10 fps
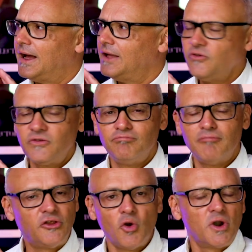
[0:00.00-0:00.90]
I
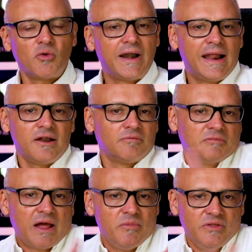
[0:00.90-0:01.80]
don't want to run out of.
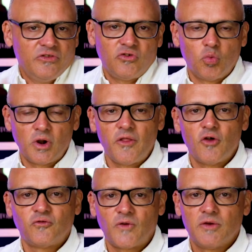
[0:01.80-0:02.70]
I mean, this is one of
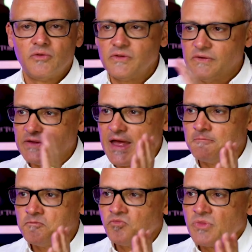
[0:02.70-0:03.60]
those fragrances that,